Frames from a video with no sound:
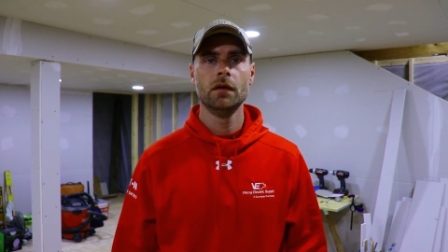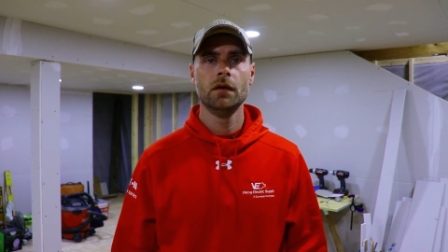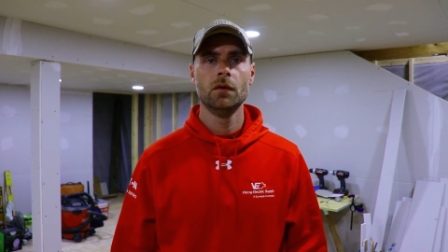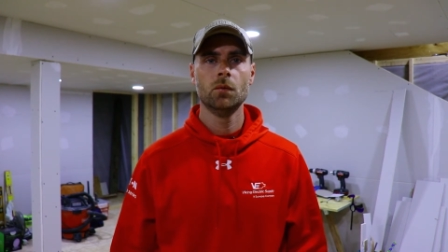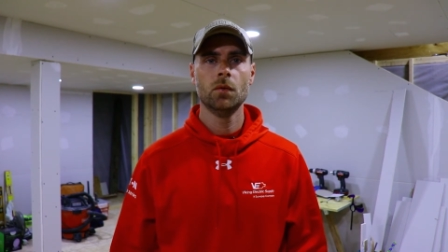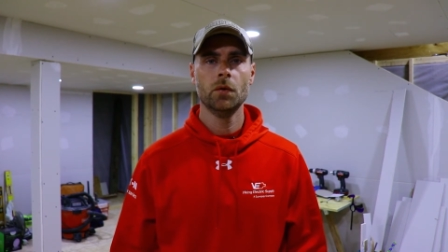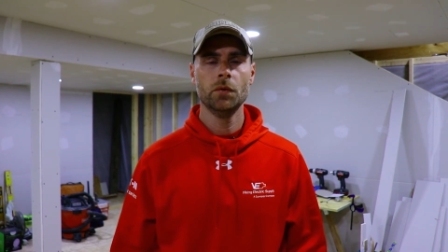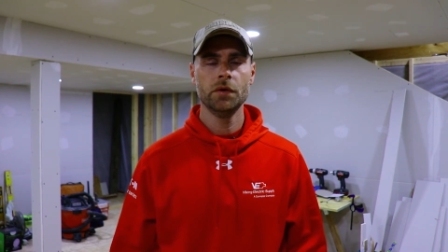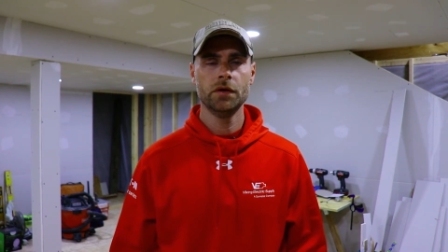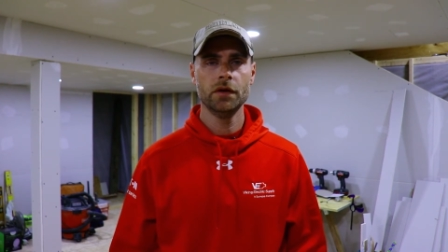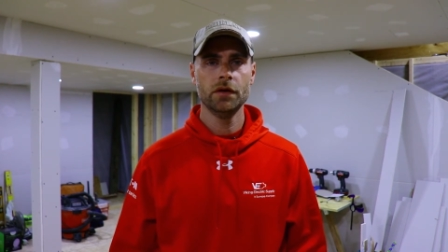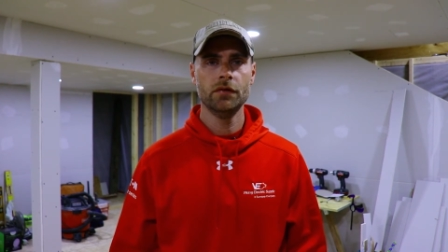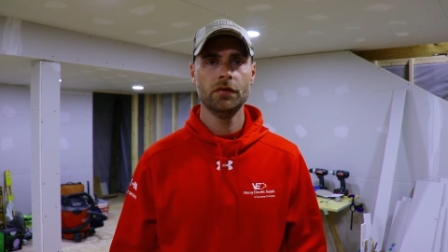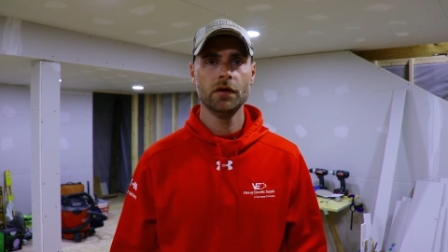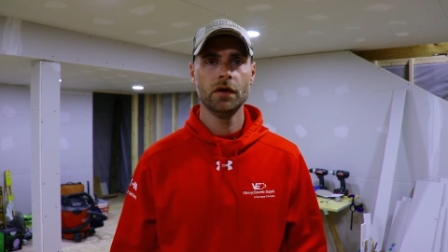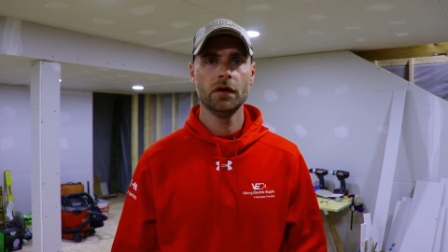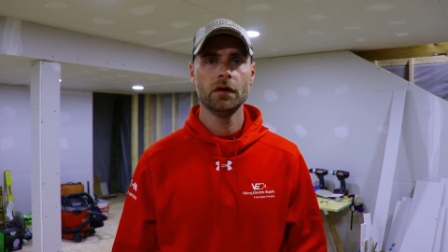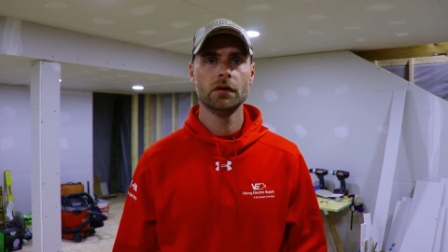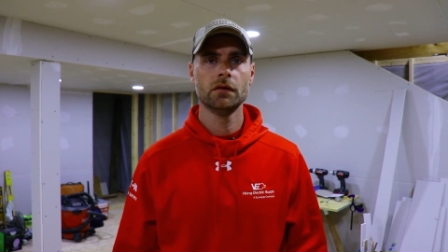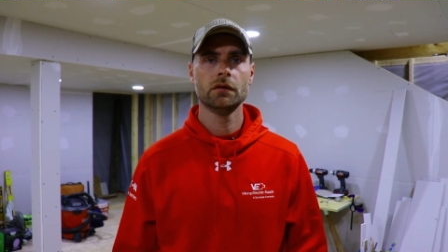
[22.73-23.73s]
what we did
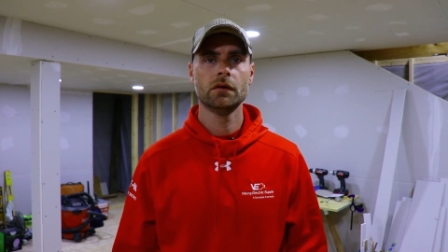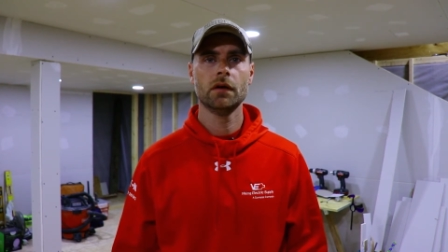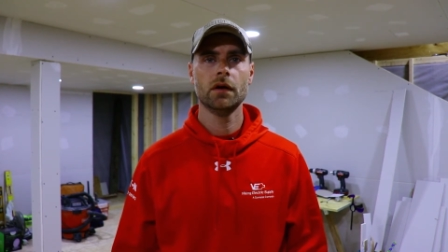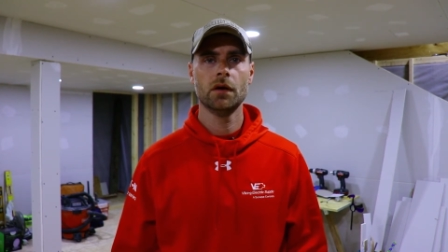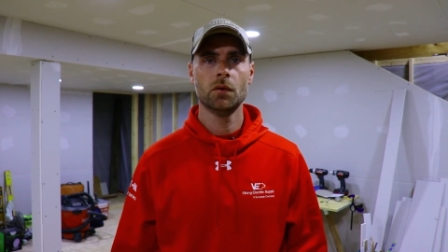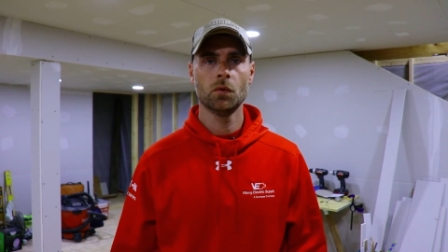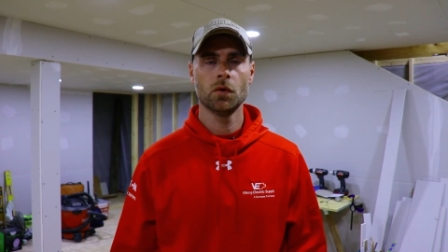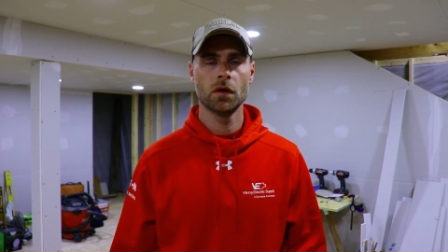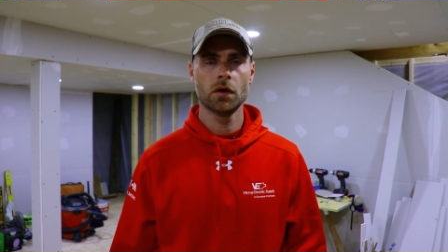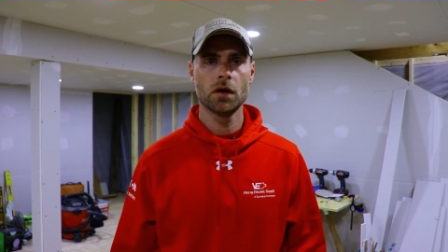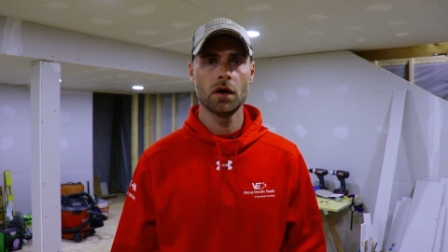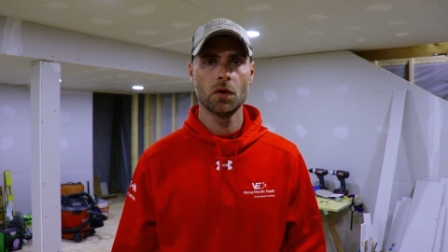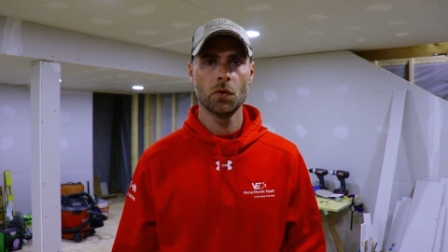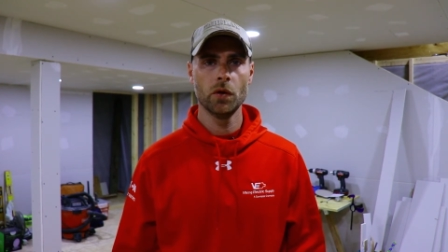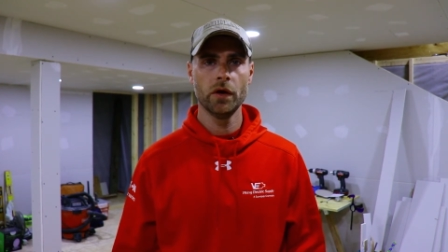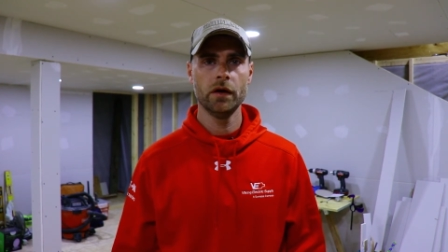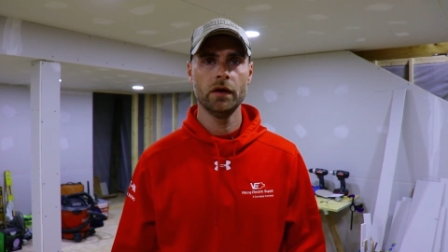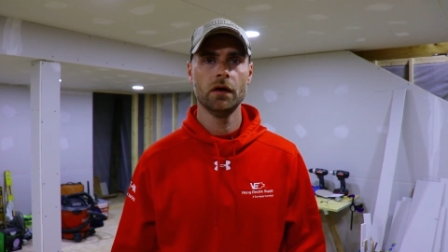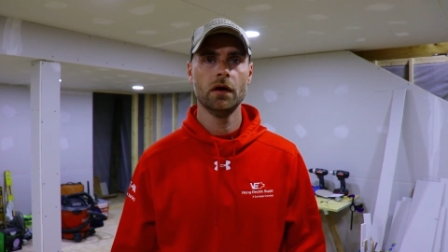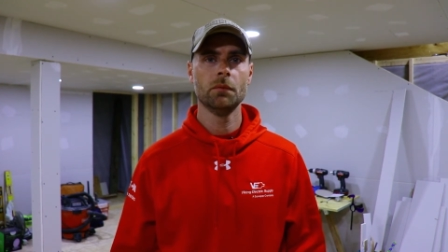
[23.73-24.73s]
there, and work our
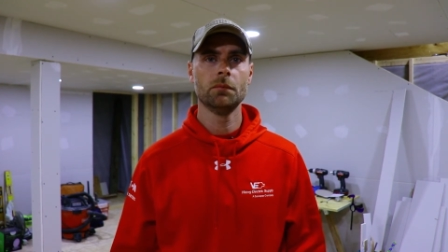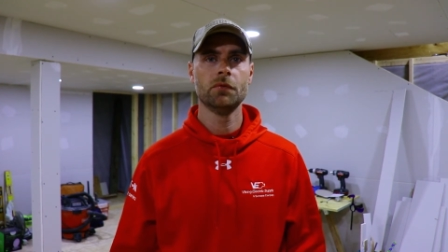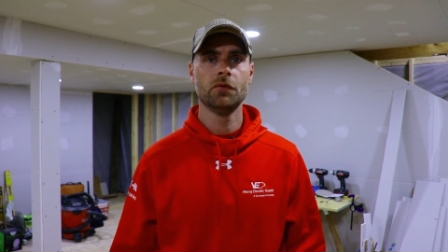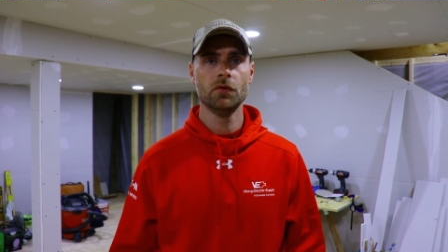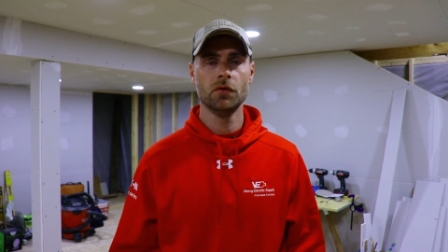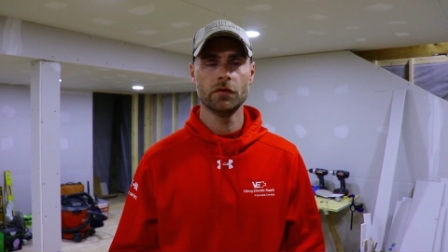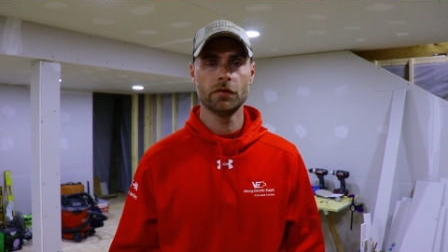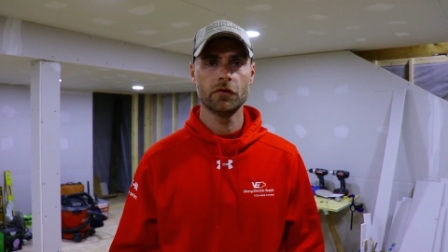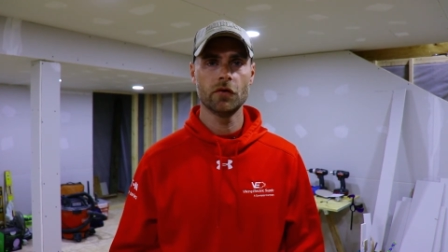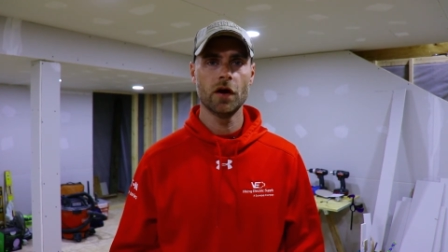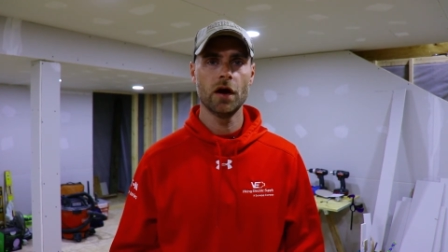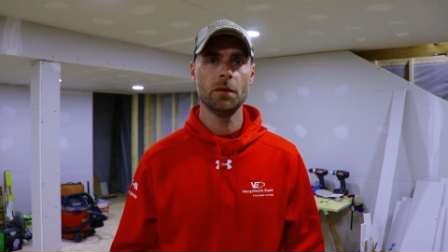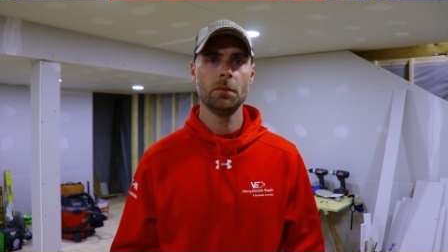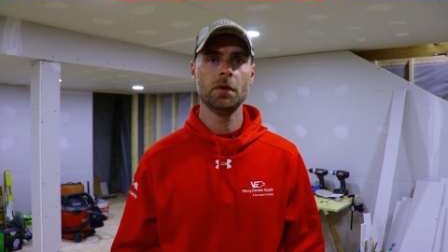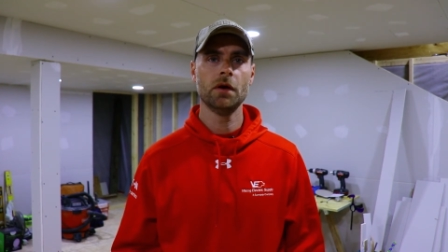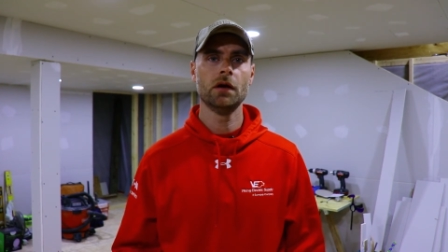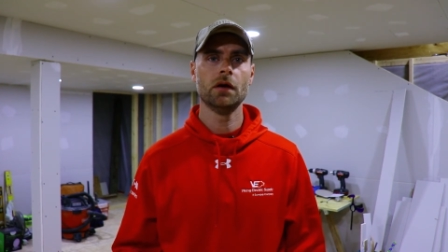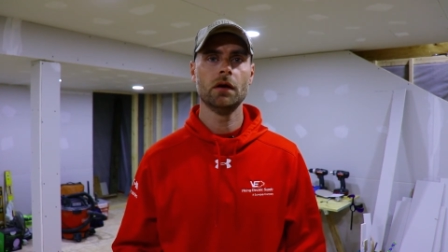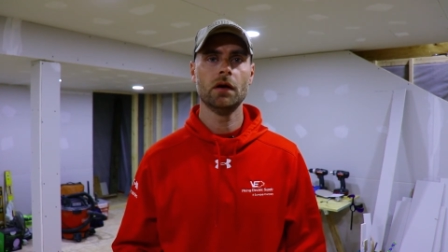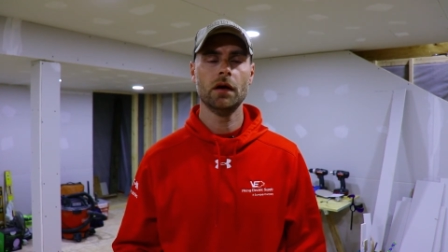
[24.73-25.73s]
way up through the
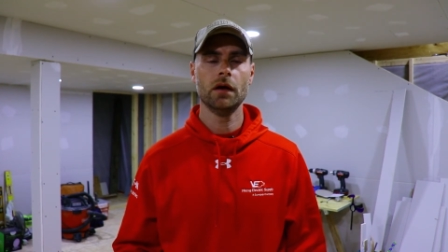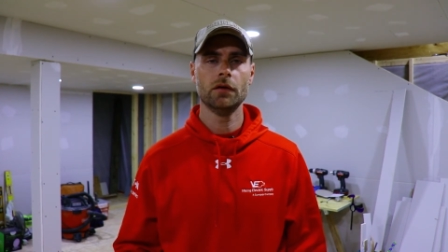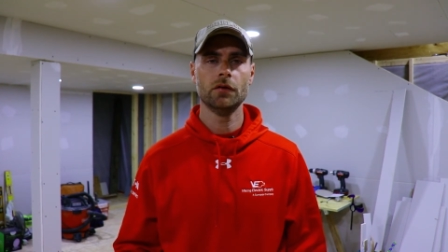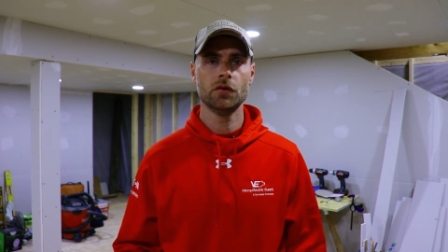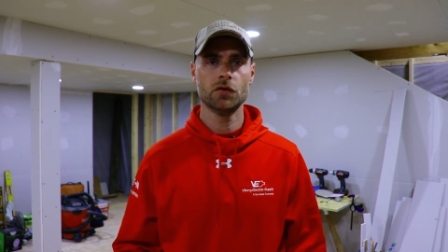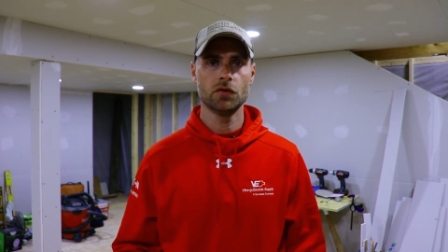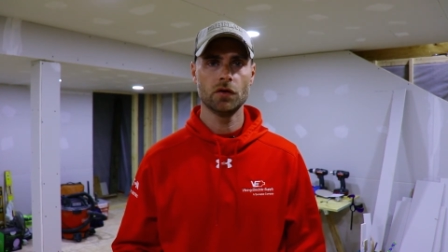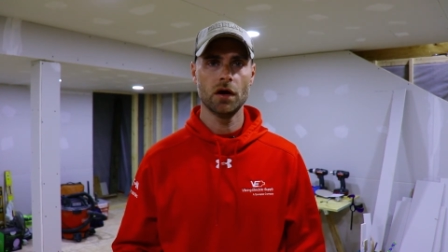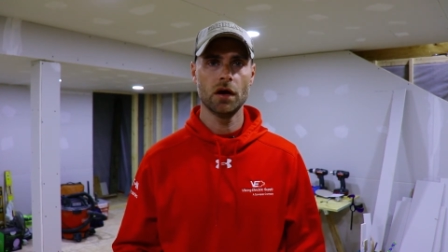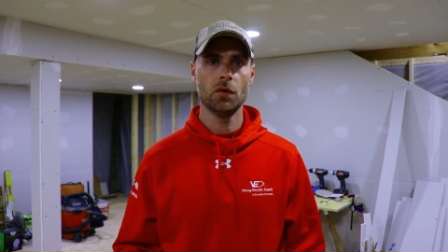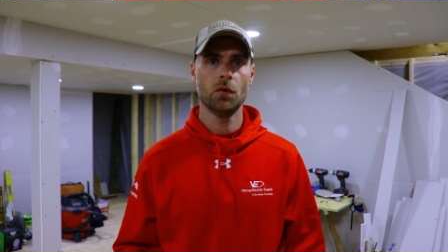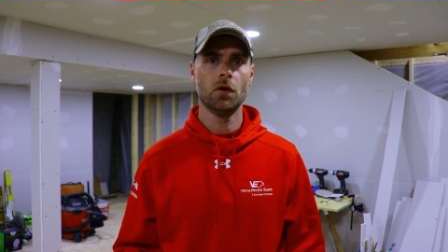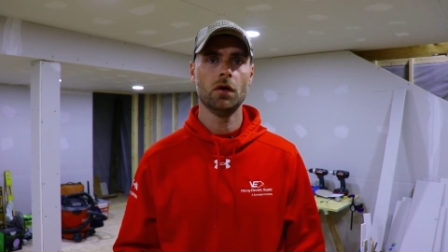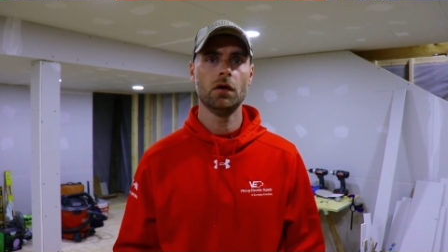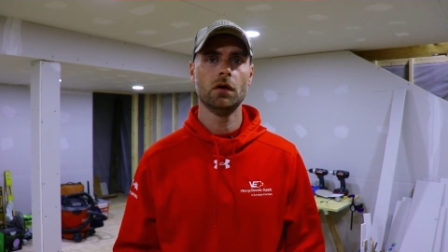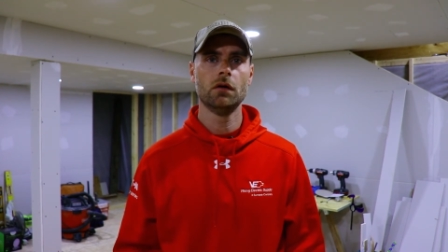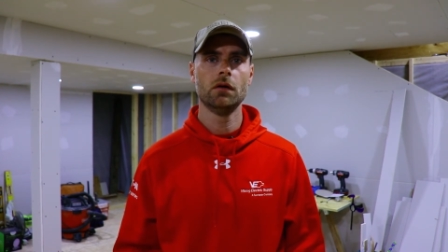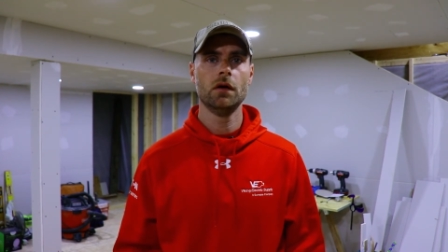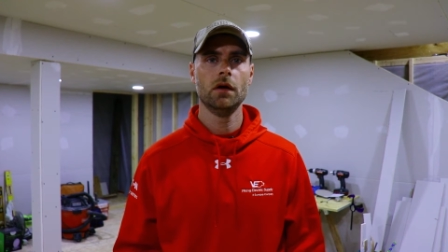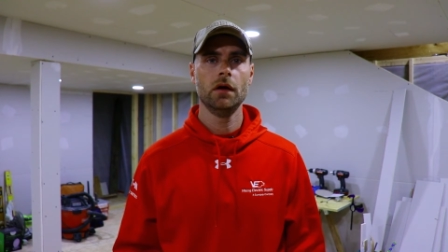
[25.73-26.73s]
framing and the drywall